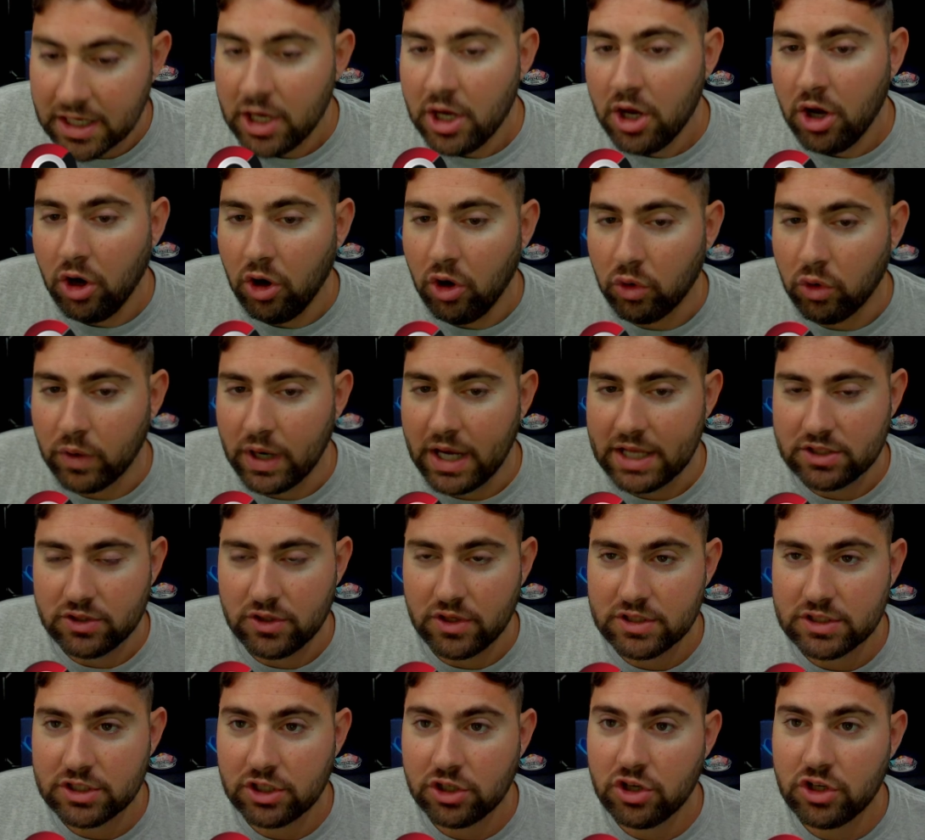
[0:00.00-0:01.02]
All right, so
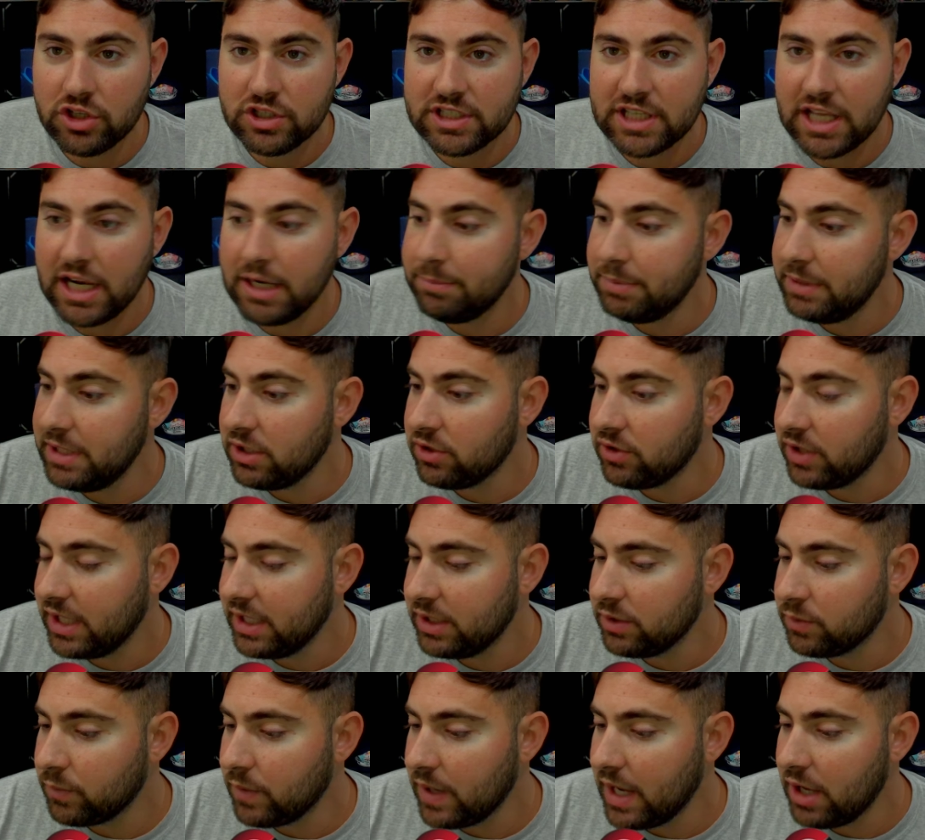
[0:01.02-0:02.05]
this is a good setup here
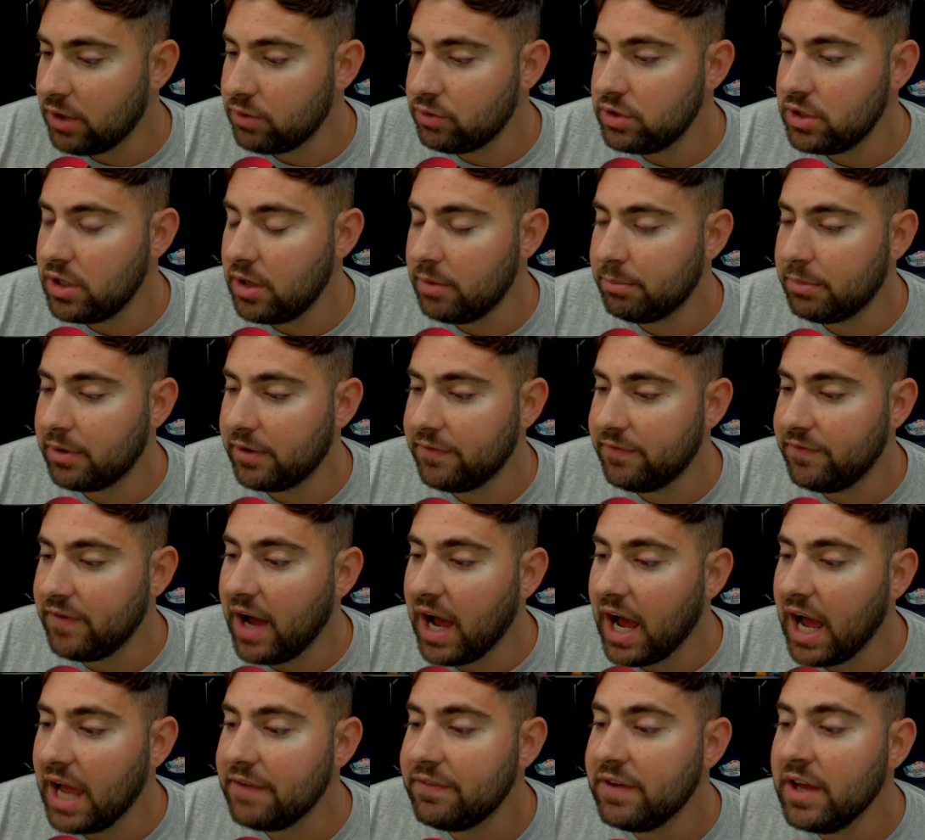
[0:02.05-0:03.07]
in round number
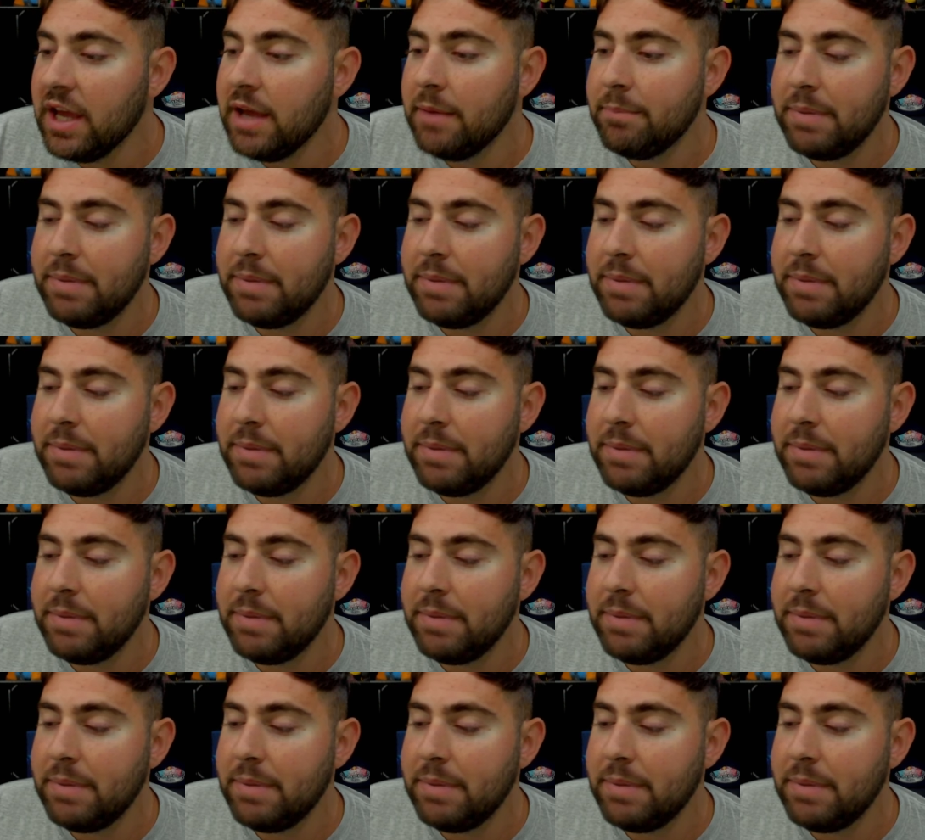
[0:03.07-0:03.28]
5.